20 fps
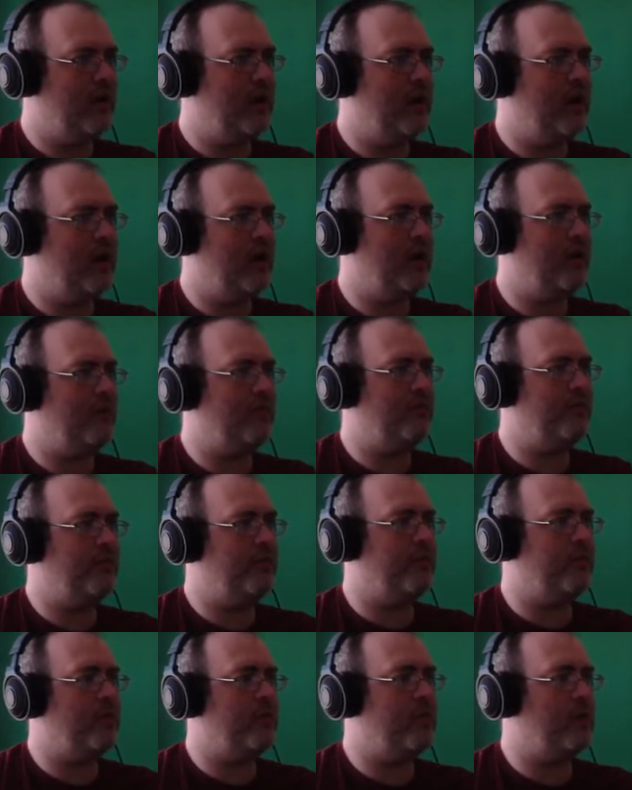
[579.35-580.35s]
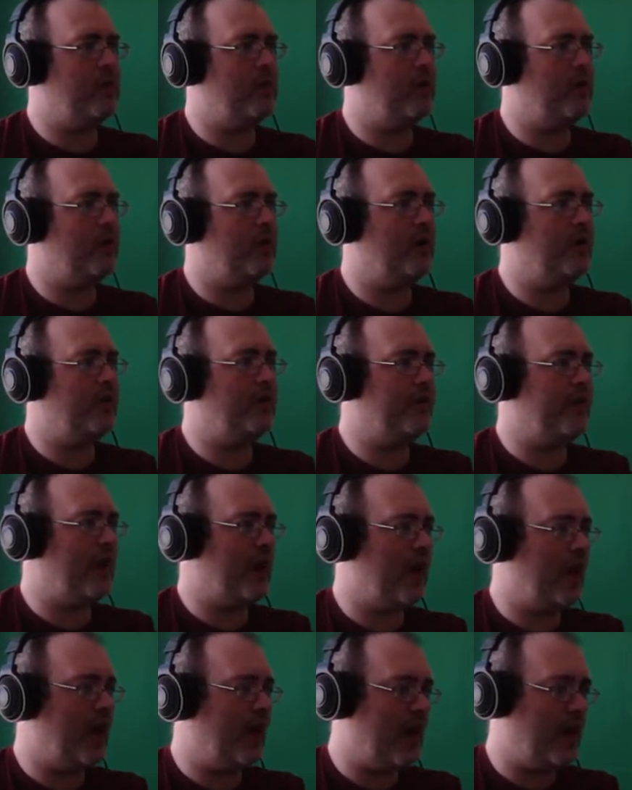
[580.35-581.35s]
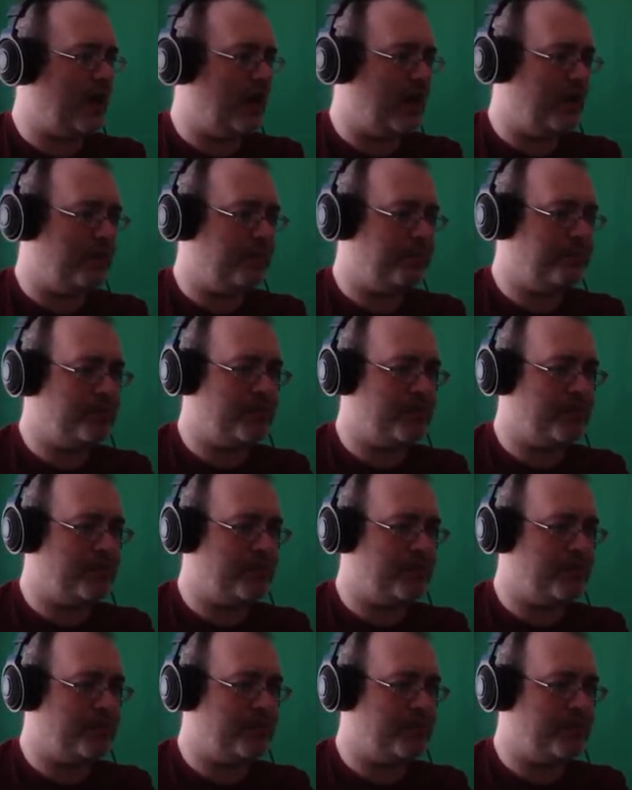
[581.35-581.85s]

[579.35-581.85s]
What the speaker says: And forth, and up,